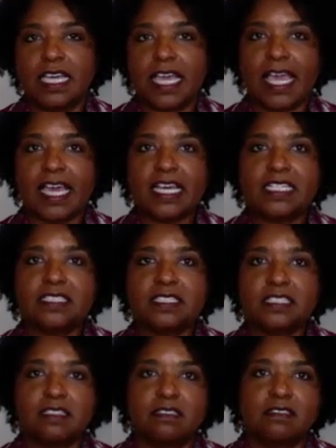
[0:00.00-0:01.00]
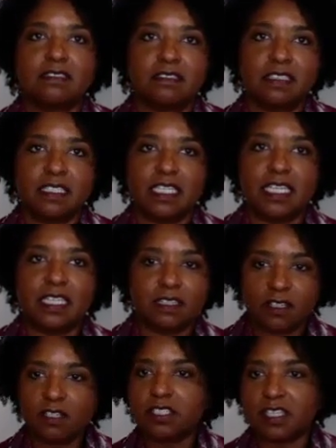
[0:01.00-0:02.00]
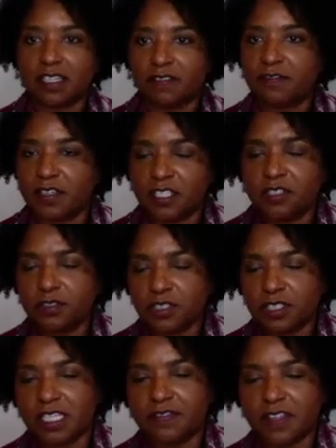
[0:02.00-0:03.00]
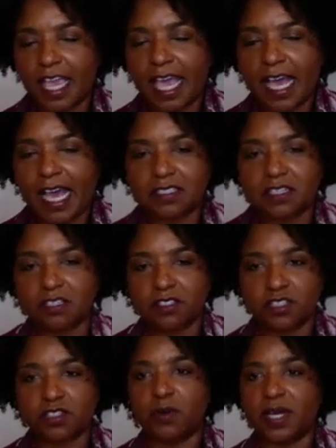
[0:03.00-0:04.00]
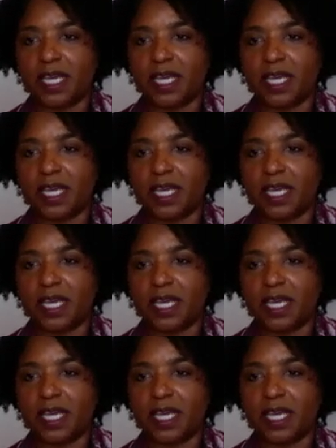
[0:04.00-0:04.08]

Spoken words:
and it looks like a fit, usually if they ask, I'll just go